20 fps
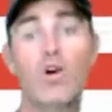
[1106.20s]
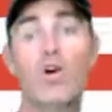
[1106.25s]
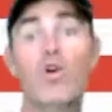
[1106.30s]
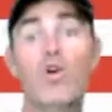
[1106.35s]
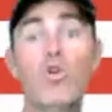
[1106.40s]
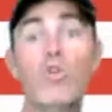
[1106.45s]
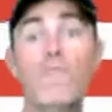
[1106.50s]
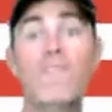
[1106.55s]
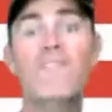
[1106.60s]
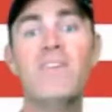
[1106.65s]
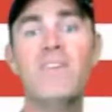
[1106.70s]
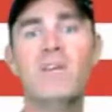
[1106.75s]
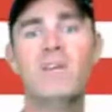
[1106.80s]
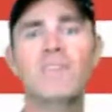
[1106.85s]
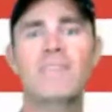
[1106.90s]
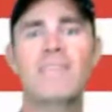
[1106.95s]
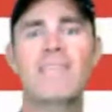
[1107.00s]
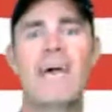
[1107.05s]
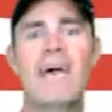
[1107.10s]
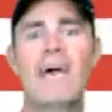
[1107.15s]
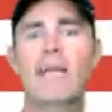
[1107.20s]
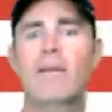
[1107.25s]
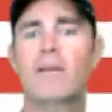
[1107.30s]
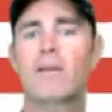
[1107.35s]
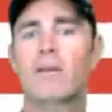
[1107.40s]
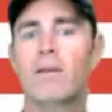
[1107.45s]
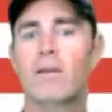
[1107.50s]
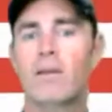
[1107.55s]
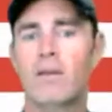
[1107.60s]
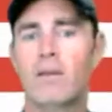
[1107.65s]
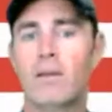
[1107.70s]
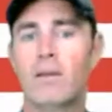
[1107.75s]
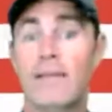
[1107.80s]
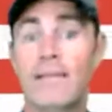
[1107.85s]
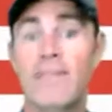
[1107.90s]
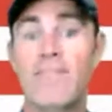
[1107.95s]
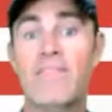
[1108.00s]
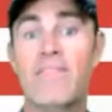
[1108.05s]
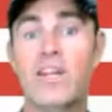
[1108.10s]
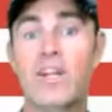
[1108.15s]
Who feels that
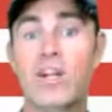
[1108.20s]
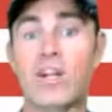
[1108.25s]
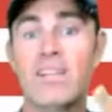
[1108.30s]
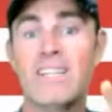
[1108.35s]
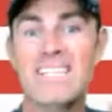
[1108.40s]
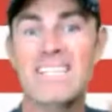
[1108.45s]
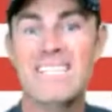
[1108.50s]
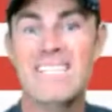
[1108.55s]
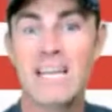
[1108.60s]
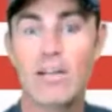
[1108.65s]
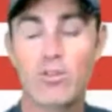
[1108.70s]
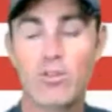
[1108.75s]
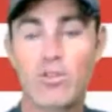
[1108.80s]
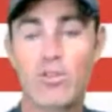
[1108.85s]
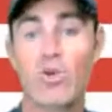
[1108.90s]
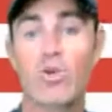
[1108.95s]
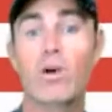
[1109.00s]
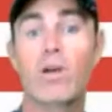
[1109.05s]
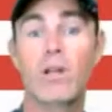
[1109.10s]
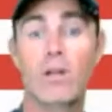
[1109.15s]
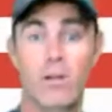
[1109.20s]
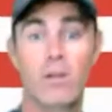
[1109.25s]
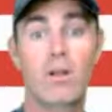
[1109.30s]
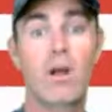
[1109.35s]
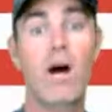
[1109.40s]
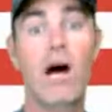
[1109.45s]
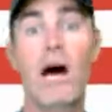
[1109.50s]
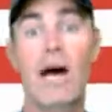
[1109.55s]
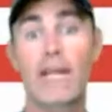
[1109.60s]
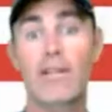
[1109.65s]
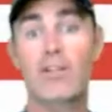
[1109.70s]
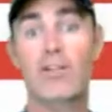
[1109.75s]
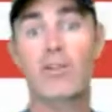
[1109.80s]
in their deltoid? I do.